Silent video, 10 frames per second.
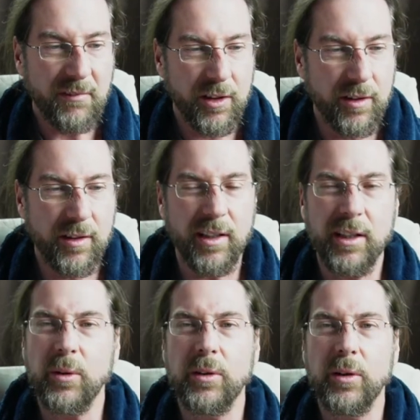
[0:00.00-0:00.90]
Since I
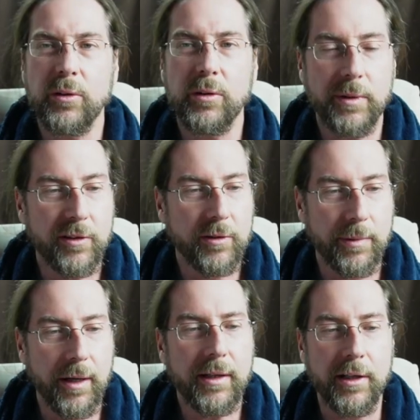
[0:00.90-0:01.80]
don't know too much about it,